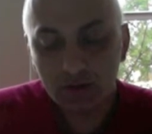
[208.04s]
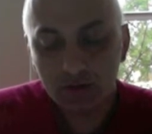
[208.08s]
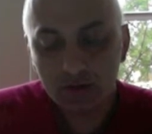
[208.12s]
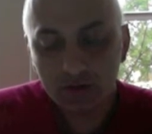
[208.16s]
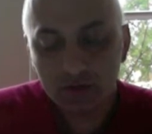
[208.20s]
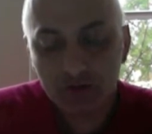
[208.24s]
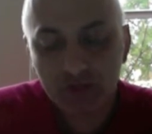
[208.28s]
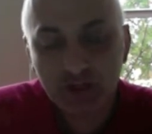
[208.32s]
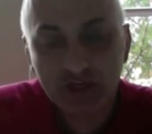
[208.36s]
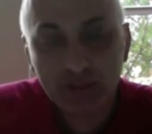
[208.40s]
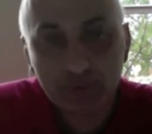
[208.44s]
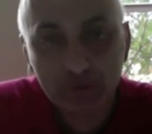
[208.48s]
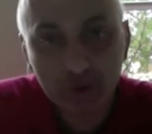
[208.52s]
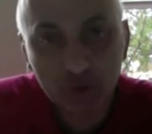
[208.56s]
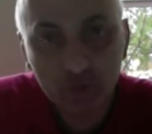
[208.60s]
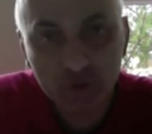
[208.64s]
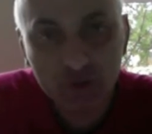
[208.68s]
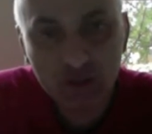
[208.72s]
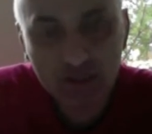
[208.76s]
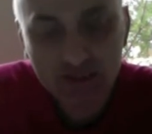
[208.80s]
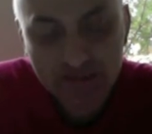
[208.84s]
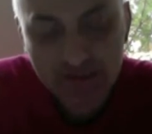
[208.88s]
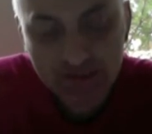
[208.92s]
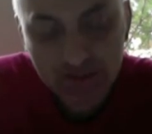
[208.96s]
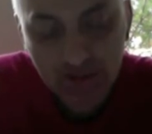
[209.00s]
The chamber was
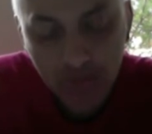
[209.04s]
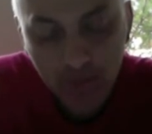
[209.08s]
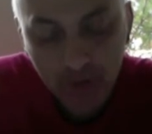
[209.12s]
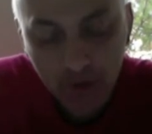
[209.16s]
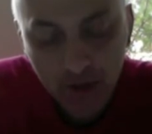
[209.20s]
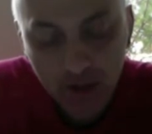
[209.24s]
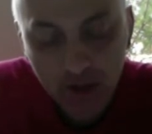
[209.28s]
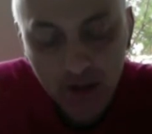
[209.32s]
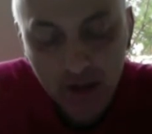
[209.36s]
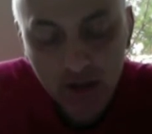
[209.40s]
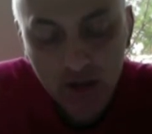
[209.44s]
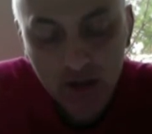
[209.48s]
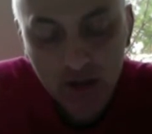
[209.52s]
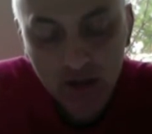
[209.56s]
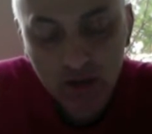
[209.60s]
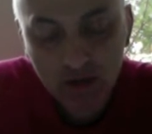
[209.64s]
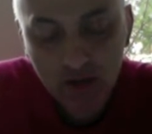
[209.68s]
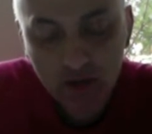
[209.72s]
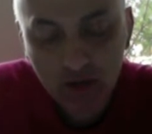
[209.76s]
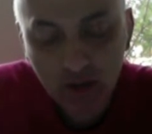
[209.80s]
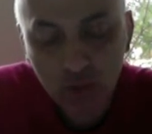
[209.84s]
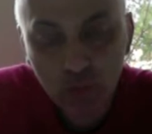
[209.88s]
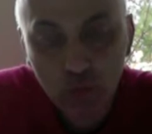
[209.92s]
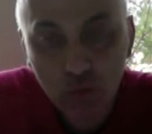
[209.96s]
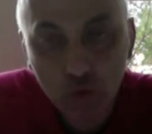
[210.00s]
a stomach,
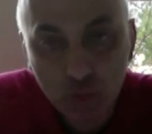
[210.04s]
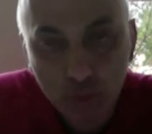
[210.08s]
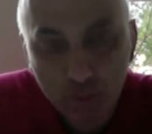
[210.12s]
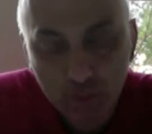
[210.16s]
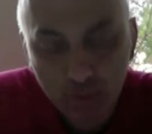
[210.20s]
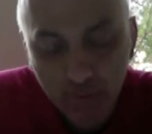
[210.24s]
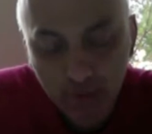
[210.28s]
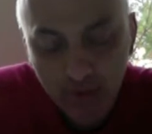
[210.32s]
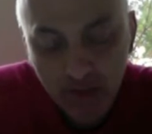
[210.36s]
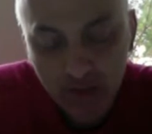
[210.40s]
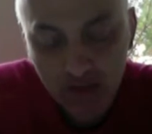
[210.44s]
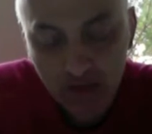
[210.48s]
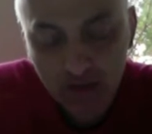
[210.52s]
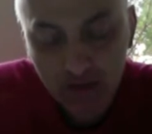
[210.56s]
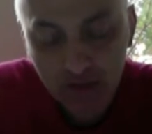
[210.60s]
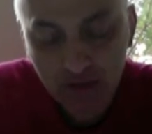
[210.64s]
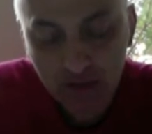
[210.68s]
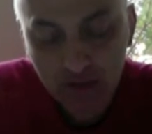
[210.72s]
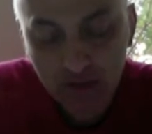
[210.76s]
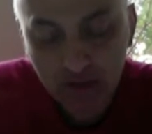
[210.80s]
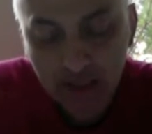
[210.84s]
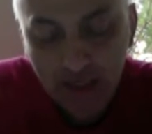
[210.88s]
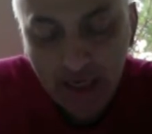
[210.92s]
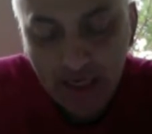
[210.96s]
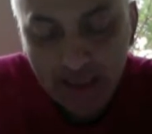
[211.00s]
a womb,
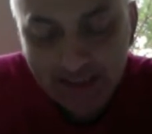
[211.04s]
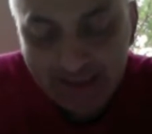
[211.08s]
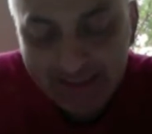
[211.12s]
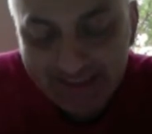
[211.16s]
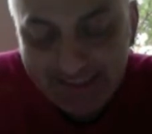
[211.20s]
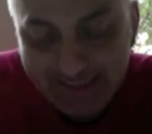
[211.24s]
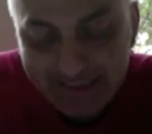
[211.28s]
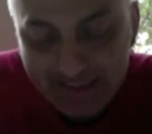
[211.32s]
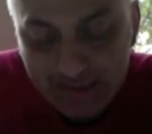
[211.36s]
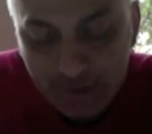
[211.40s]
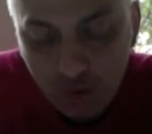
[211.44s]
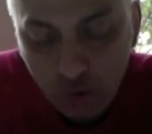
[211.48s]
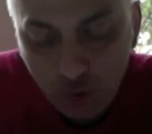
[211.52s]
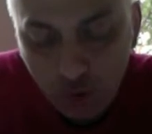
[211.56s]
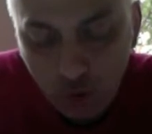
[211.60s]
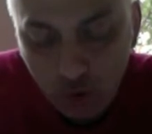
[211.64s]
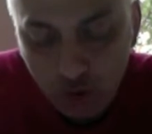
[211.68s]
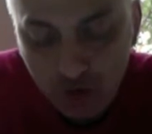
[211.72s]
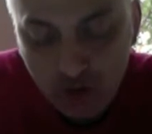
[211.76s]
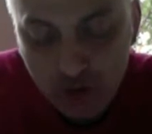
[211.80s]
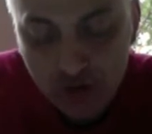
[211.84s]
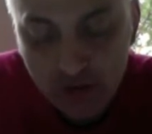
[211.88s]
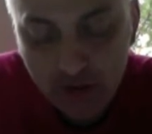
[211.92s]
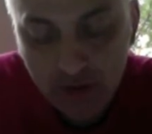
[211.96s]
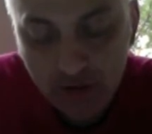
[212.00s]
and it
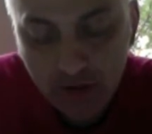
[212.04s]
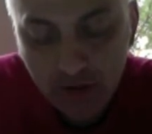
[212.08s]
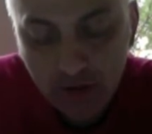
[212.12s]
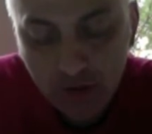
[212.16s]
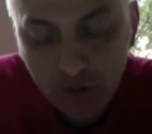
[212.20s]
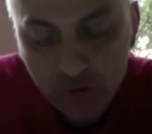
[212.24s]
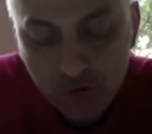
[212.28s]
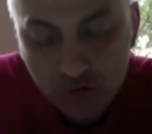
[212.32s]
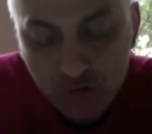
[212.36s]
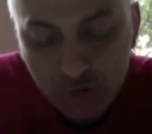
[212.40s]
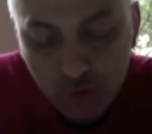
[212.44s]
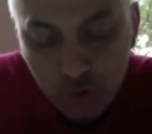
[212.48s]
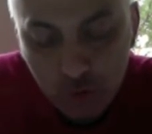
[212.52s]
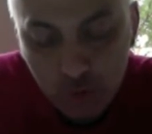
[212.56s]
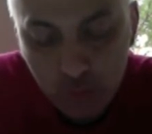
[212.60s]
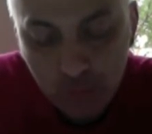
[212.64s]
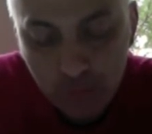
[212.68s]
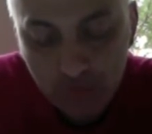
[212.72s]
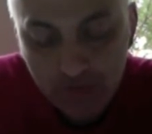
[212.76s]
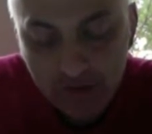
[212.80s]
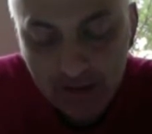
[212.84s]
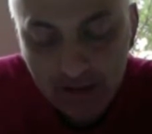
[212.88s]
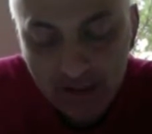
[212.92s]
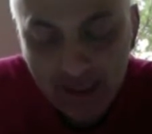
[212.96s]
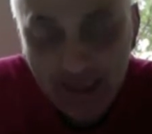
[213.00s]
disgorged,
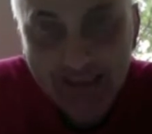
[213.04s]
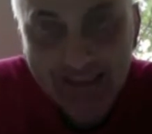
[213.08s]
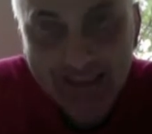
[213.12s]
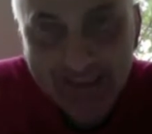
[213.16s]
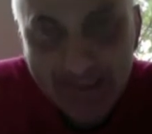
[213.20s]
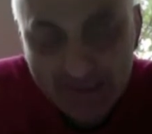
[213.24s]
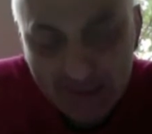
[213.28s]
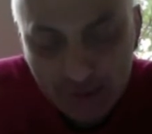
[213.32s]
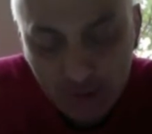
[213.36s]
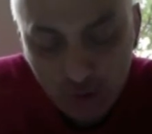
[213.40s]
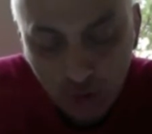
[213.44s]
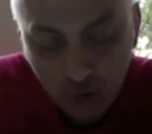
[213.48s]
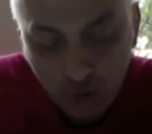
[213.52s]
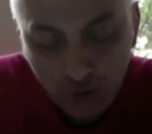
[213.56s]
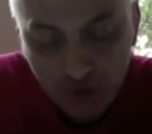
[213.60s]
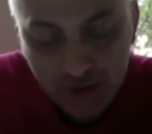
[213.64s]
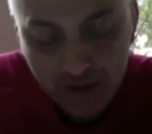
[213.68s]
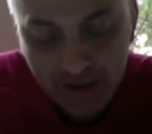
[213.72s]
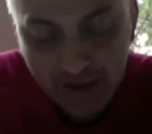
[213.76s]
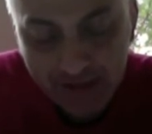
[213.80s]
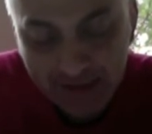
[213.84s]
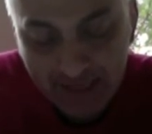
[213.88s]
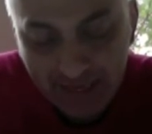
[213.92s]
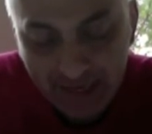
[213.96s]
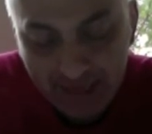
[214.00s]
consumed, and
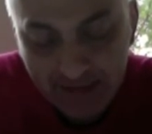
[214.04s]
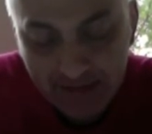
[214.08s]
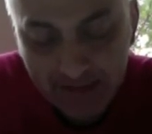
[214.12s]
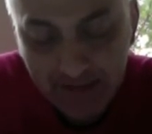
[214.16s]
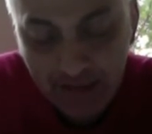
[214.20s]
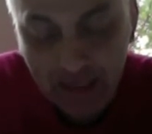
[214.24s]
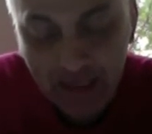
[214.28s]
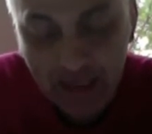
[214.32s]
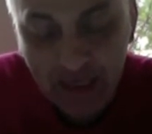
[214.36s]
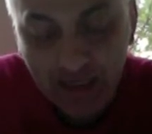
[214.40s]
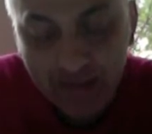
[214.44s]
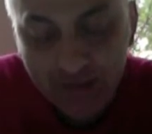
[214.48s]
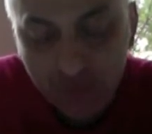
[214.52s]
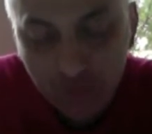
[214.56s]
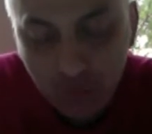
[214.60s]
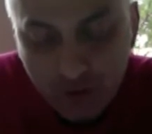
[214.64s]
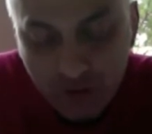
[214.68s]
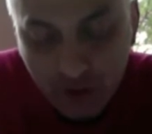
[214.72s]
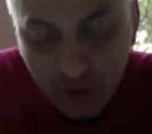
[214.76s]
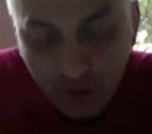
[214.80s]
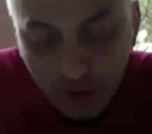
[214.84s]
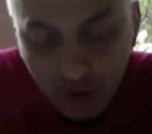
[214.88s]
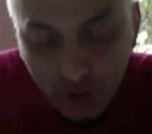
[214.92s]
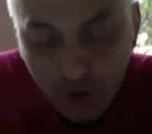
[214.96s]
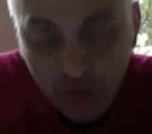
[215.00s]
disgorged again, and it
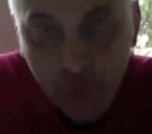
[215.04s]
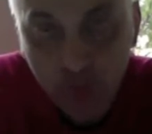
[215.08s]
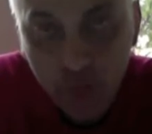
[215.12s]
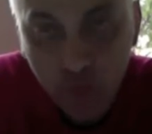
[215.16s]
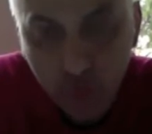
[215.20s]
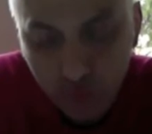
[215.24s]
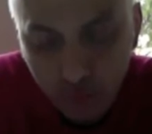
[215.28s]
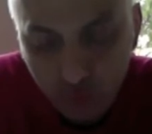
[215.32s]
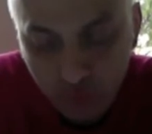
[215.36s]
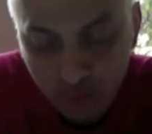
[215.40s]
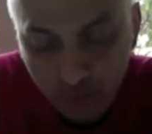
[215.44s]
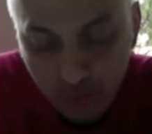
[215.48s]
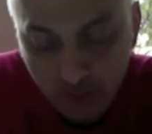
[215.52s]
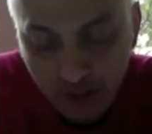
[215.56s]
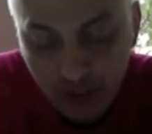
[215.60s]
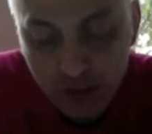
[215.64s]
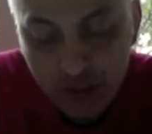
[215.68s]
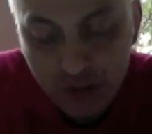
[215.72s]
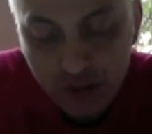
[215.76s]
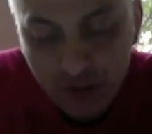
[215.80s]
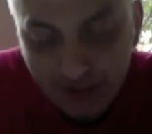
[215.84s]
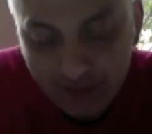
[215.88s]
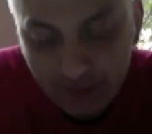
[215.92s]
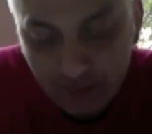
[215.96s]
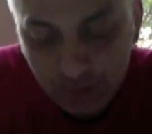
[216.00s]
was her womb,
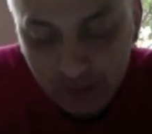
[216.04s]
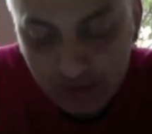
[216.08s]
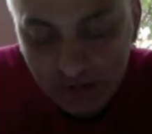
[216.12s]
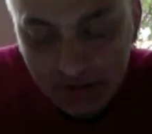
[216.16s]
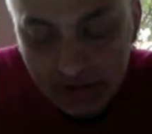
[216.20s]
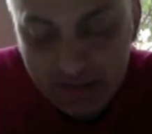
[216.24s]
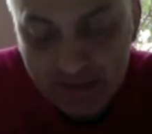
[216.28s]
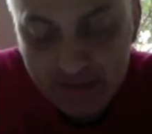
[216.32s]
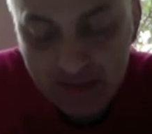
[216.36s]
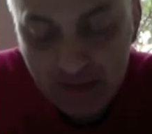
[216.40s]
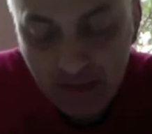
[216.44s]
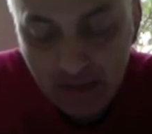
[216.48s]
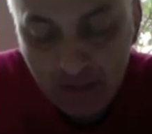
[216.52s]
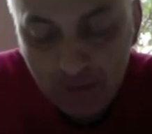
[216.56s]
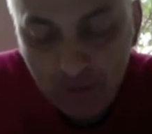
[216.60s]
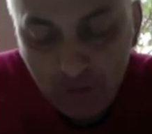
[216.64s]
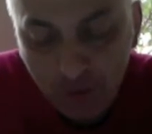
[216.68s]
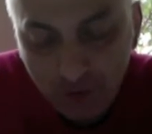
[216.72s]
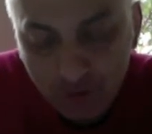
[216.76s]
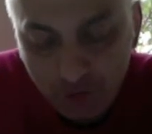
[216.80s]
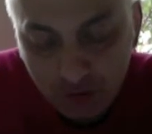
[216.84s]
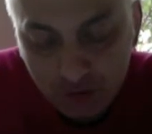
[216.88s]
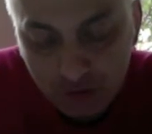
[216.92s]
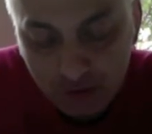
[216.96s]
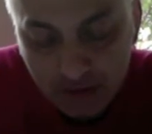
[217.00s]
childless,
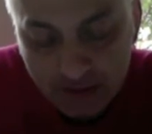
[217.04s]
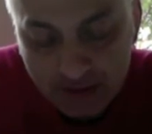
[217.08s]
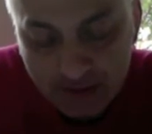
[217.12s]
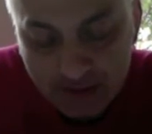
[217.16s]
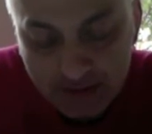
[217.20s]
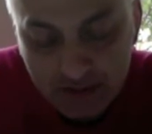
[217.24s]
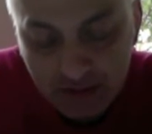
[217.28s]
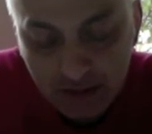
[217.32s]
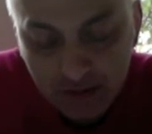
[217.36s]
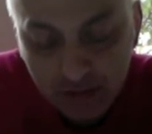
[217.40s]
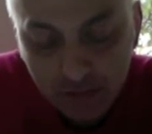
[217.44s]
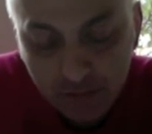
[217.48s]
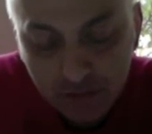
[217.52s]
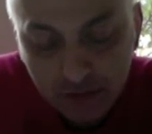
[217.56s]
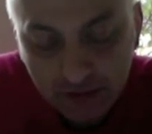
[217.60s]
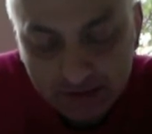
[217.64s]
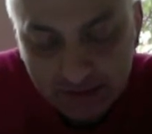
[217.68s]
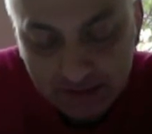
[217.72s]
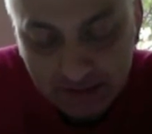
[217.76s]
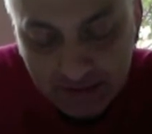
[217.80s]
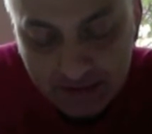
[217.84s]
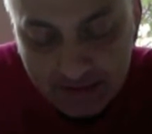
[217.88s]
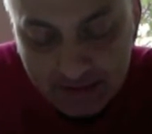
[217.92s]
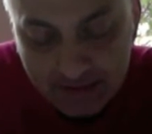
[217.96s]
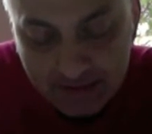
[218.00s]
motherless,
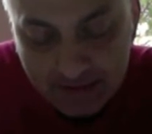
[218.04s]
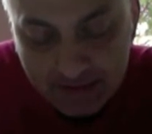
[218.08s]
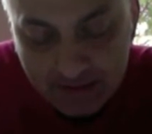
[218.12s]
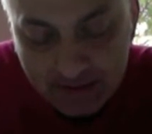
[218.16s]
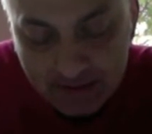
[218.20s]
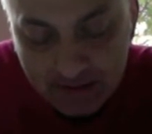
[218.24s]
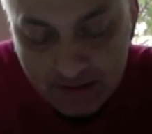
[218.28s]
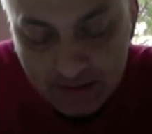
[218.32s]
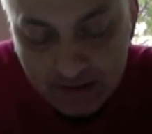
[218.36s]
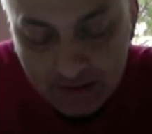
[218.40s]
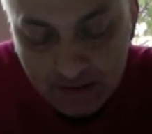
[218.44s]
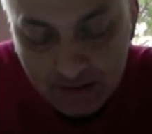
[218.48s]
bloodless.